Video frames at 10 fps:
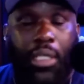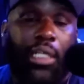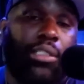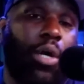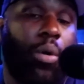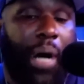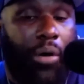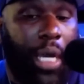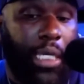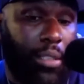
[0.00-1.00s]
go
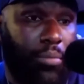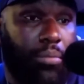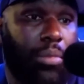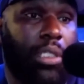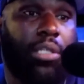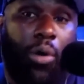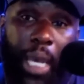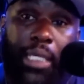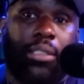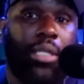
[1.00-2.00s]
about eight.
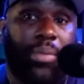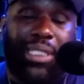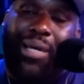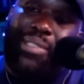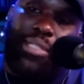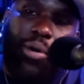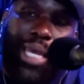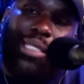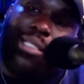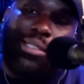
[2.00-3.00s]
Summertime, let's go
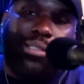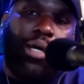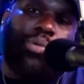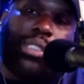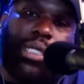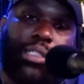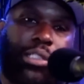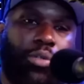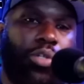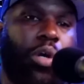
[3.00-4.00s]
eight. Let's go with the
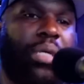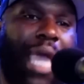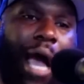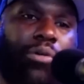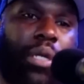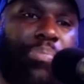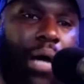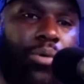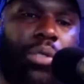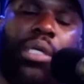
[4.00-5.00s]
gusto. You're going to be out and
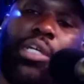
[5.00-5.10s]
about.